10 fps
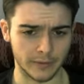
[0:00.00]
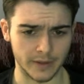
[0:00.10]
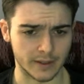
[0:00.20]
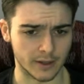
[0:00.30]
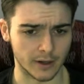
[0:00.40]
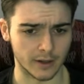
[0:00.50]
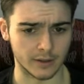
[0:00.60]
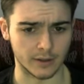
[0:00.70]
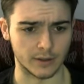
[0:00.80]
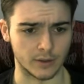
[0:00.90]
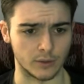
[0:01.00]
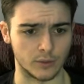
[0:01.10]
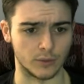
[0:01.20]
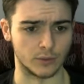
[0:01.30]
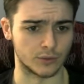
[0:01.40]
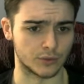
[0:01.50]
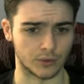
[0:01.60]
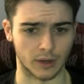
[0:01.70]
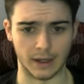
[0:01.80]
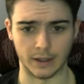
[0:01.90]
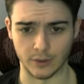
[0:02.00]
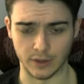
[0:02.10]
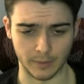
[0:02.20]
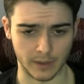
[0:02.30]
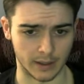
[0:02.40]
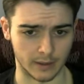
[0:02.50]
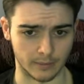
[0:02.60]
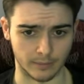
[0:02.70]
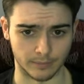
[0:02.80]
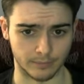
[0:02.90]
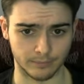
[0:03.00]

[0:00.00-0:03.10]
V-Star to try to do something